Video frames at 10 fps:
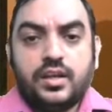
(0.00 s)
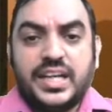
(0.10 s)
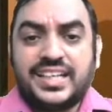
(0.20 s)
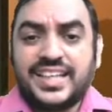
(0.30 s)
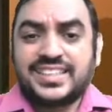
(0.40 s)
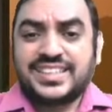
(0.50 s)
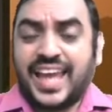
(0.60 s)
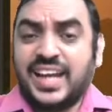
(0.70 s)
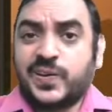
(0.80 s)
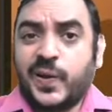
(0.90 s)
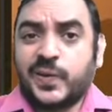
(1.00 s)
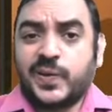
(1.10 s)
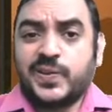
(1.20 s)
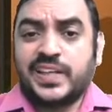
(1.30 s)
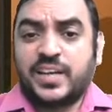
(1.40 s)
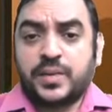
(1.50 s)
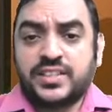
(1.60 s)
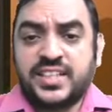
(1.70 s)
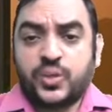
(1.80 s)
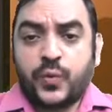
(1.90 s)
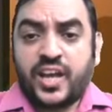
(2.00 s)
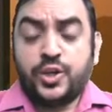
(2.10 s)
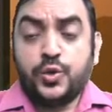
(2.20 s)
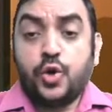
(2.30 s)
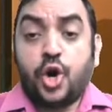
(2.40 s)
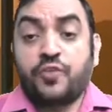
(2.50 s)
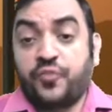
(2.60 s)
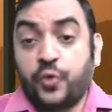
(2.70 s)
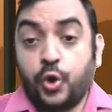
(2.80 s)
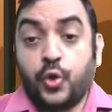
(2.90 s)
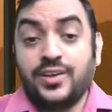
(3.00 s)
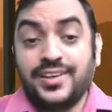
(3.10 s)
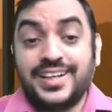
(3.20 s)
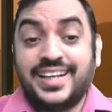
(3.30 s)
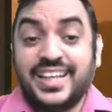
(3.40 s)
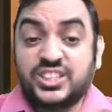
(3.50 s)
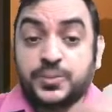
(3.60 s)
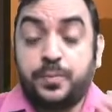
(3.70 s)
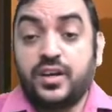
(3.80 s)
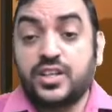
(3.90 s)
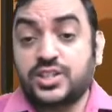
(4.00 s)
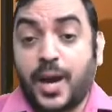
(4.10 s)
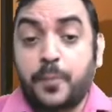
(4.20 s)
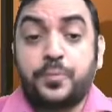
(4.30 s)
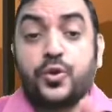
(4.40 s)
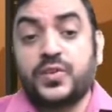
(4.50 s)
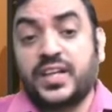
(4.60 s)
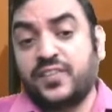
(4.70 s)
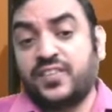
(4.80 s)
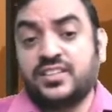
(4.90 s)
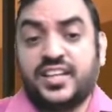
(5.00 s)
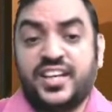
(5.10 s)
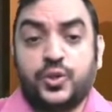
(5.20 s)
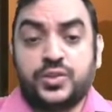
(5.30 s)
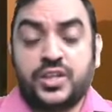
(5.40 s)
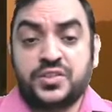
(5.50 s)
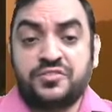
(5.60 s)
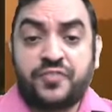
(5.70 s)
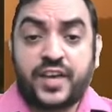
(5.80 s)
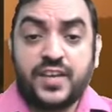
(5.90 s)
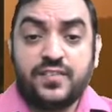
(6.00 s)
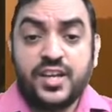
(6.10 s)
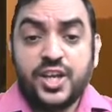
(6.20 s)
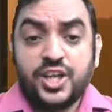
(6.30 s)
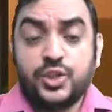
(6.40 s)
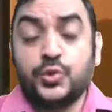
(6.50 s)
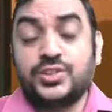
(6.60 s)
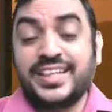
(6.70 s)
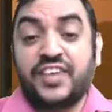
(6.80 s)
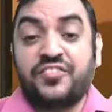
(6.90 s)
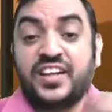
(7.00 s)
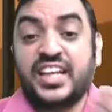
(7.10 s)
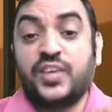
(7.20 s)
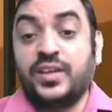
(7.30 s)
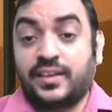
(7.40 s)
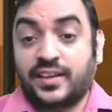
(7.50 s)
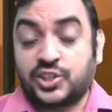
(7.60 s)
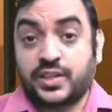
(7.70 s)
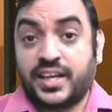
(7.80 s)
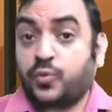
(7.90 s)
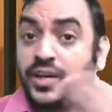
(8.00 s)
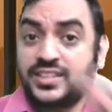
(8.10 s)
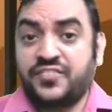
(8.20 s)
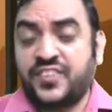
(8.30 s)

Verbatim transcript: it has calculated the net present value of loan disbursed up to 31-3-2005 using effective interest rate. What is